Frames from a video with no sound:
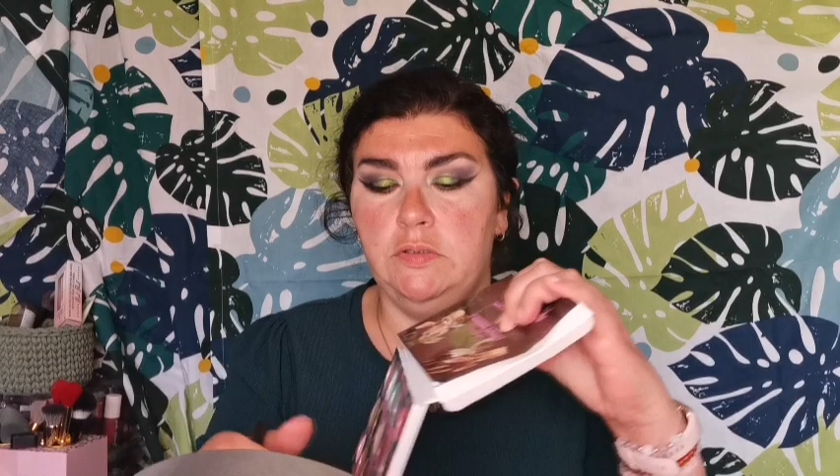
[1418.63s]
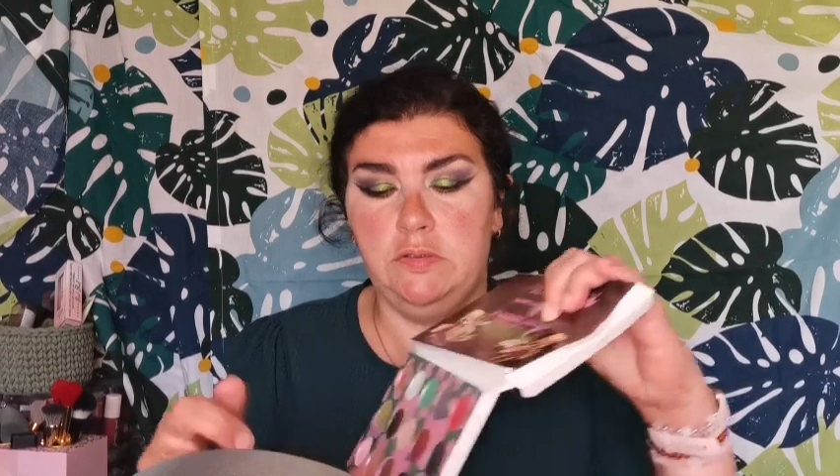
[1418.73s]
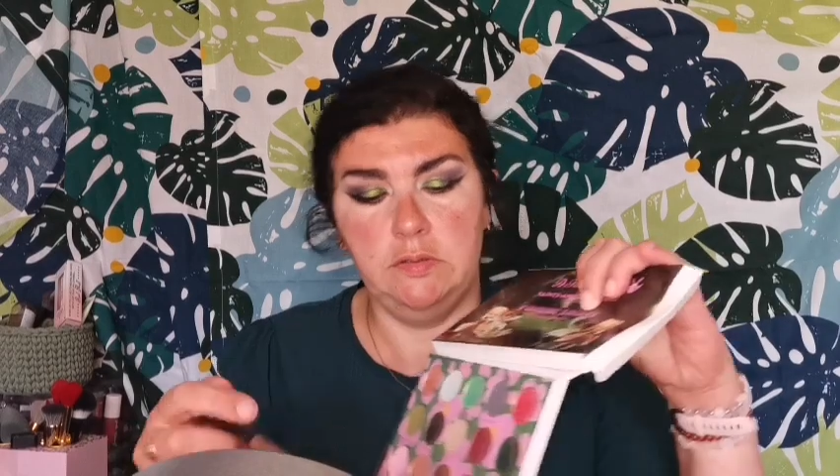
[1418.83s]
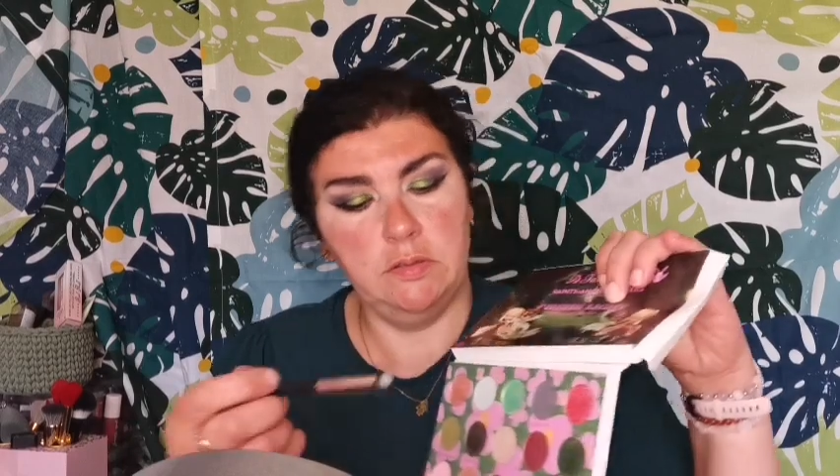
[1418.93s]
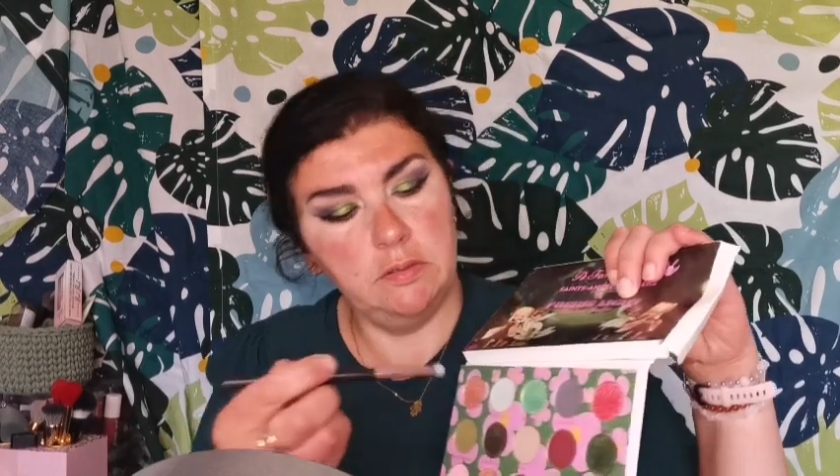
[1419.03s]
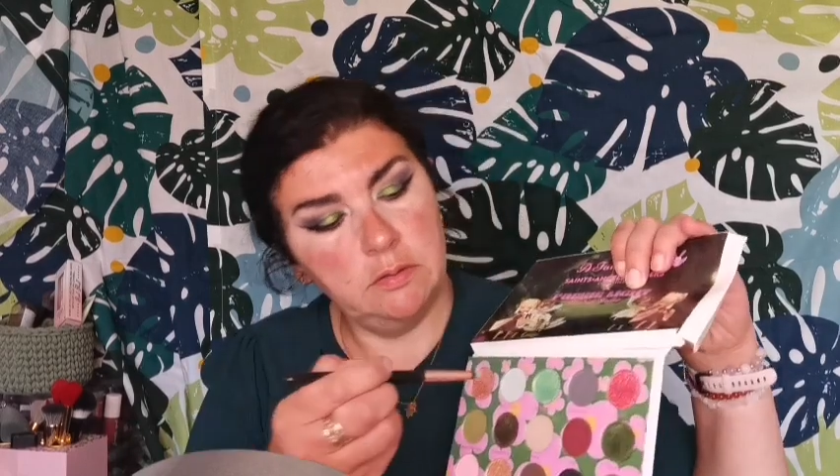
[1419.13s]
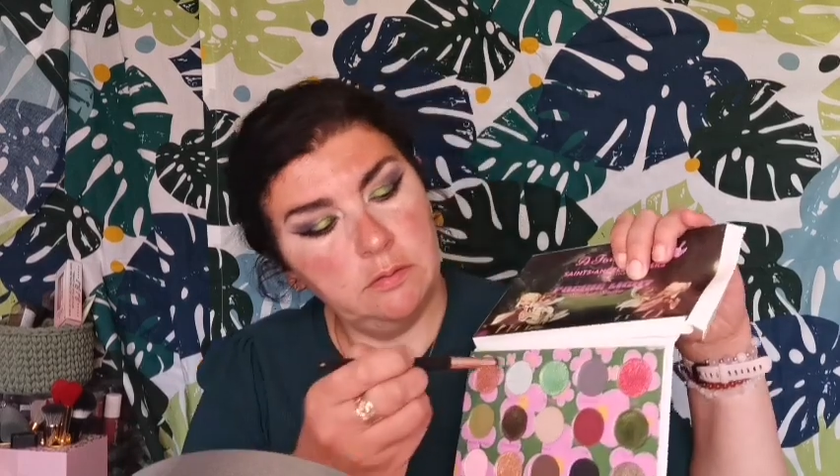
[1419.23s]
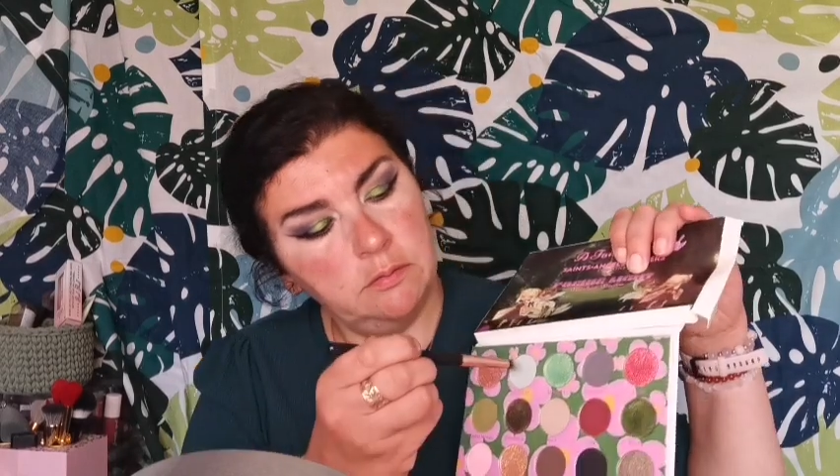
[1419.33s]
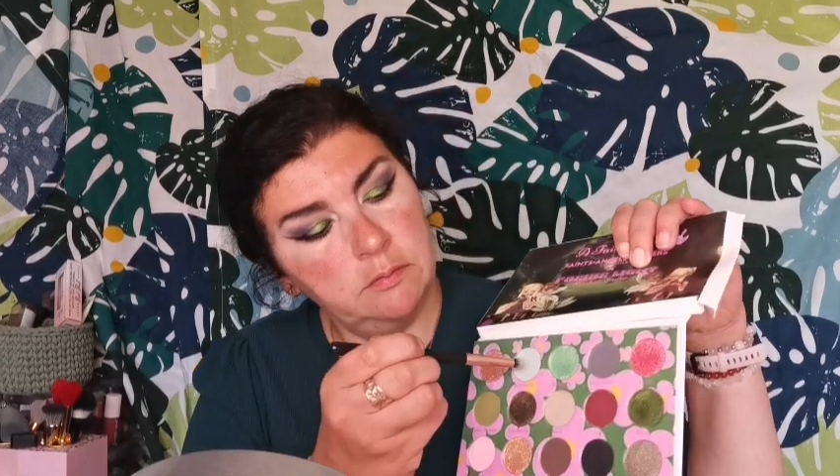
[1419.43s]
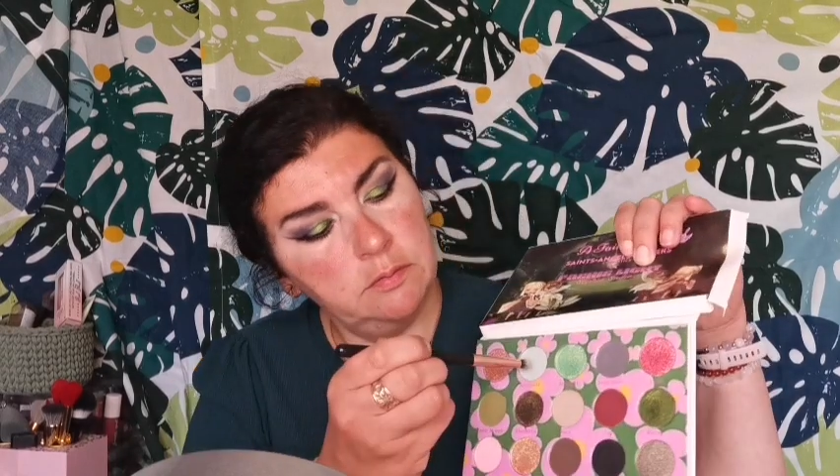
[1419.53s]
this
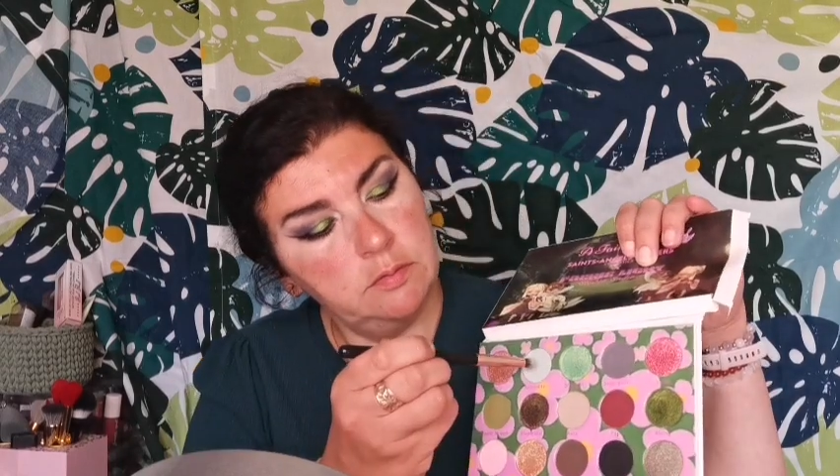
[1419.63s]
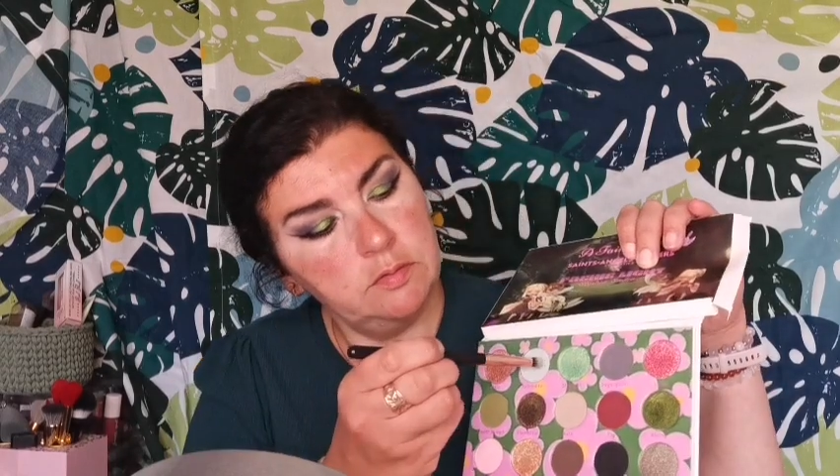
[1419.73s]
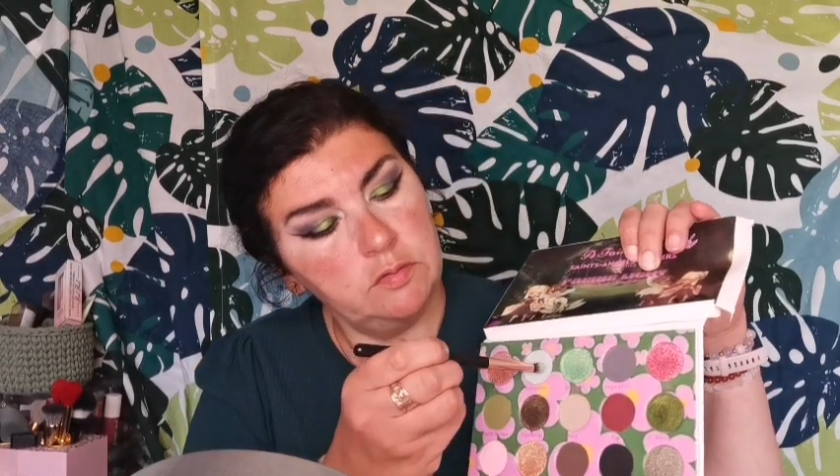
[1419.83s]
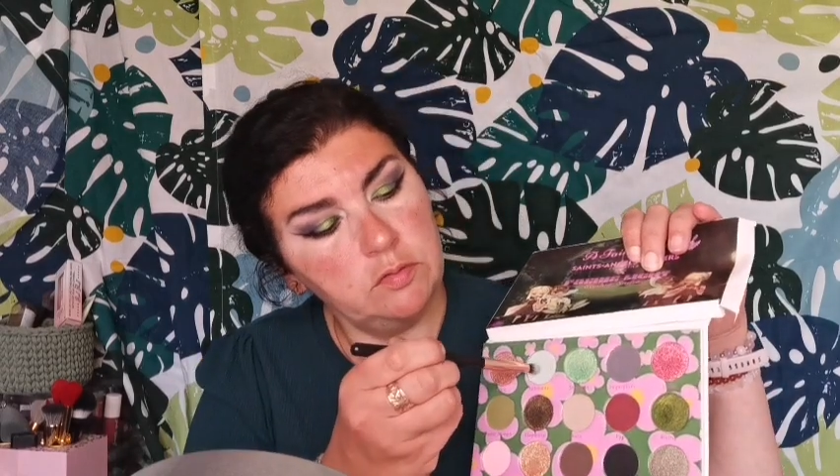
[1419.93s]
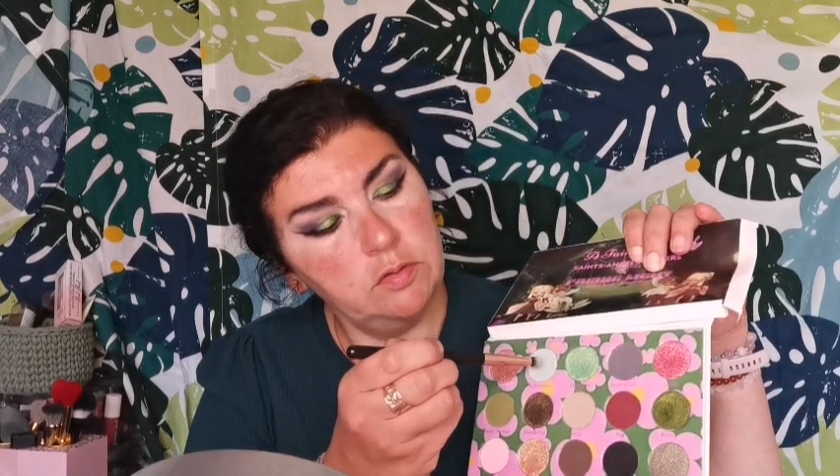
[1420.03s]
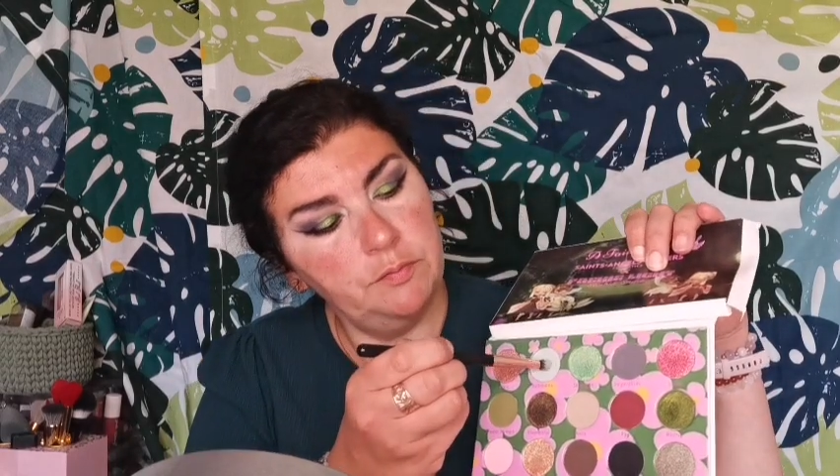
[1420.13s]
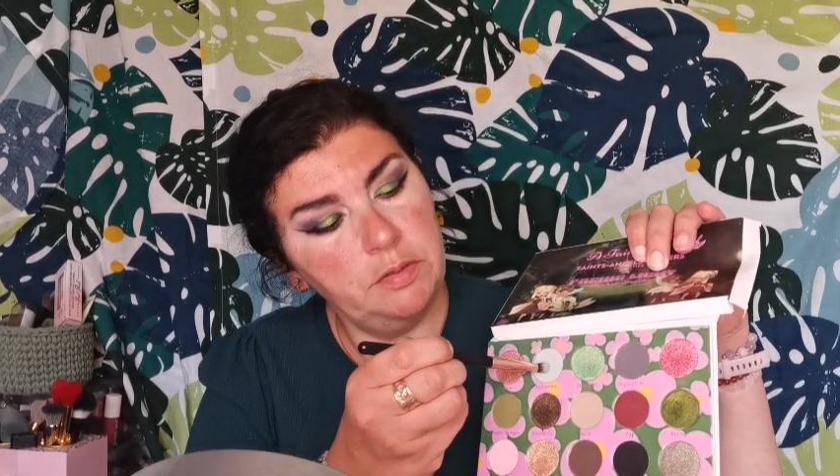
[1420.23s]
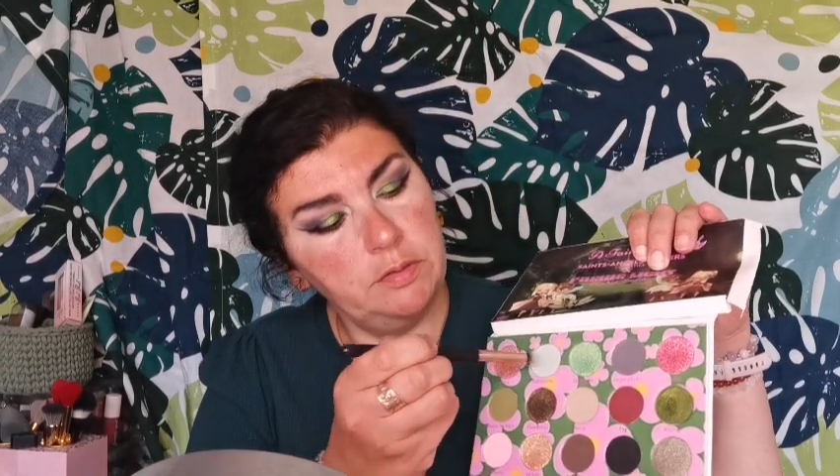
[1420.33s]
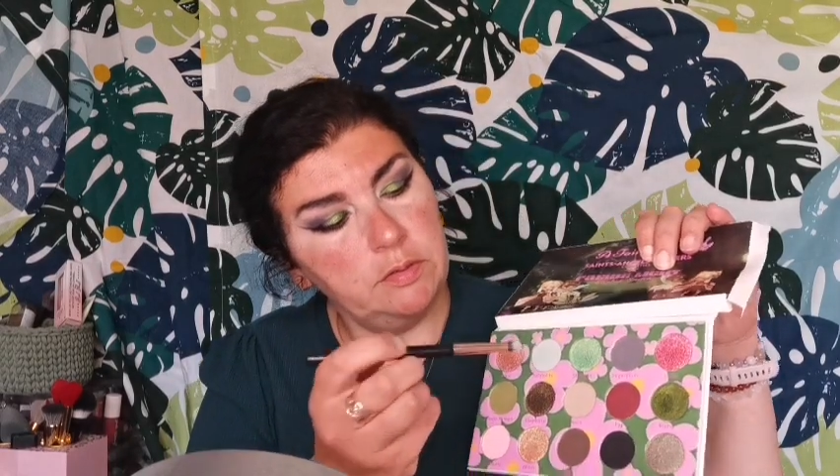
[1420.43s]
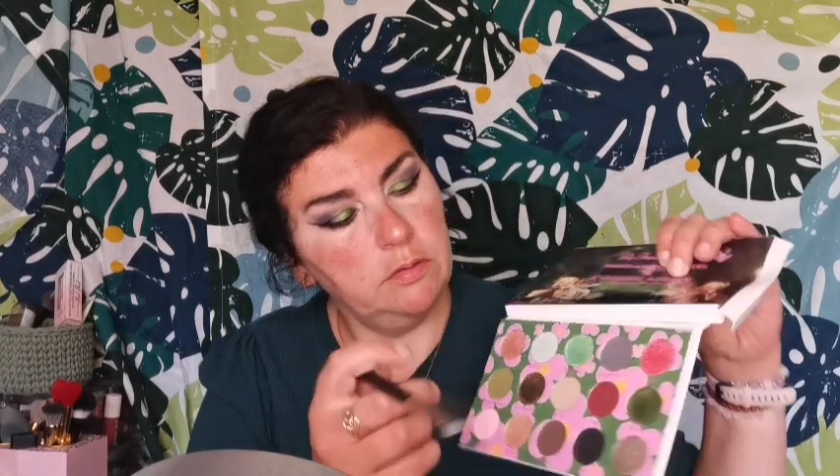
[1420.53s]
so-called
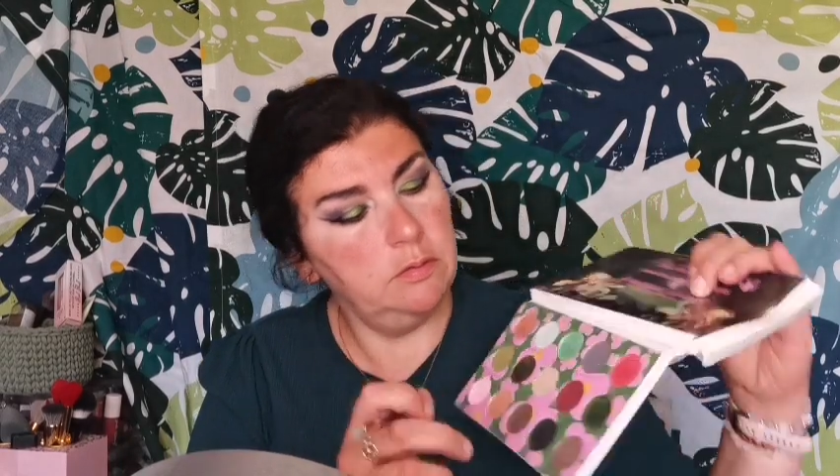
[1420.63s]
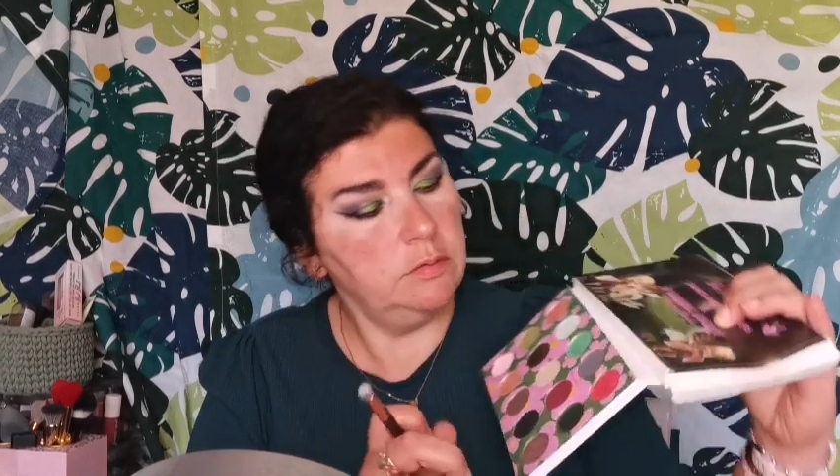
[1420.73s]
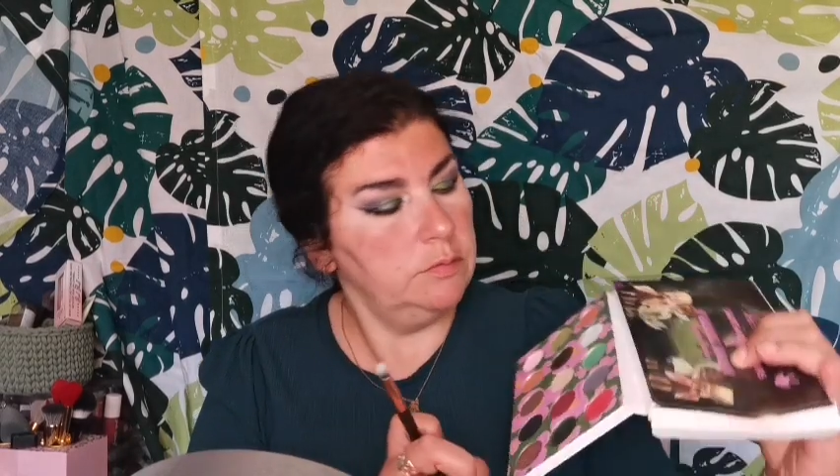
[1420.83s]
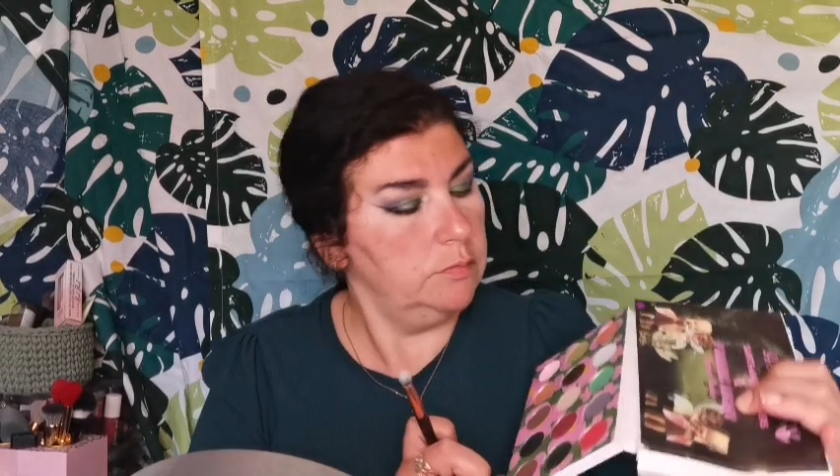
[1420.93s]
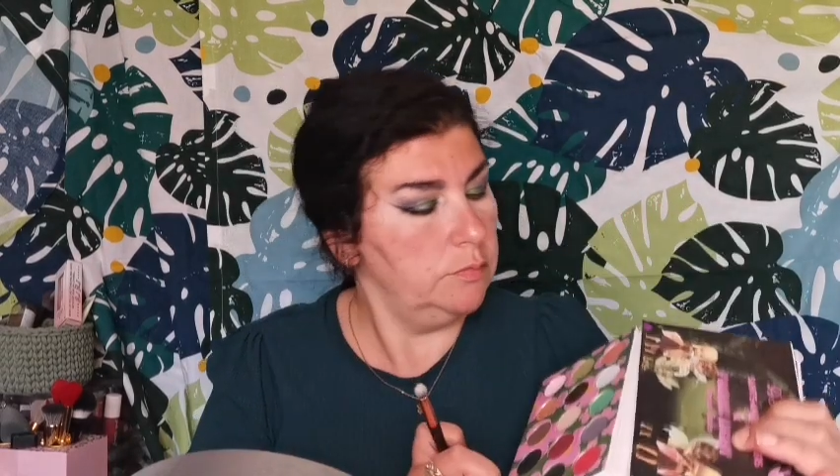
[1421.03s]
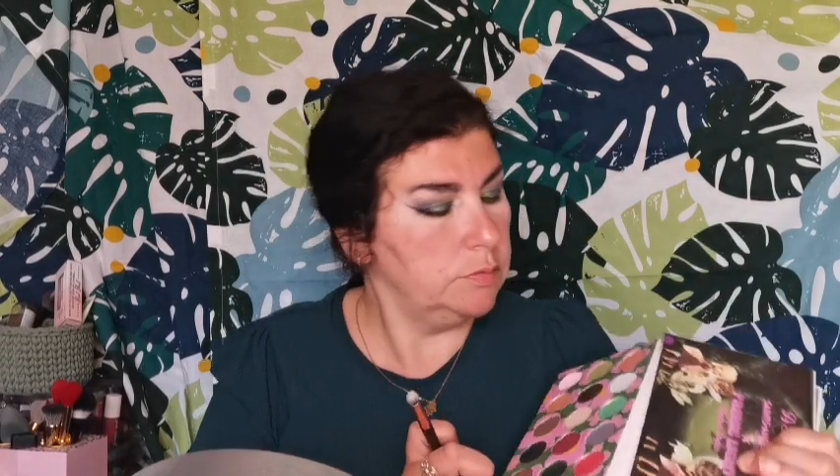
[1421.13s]
minty color.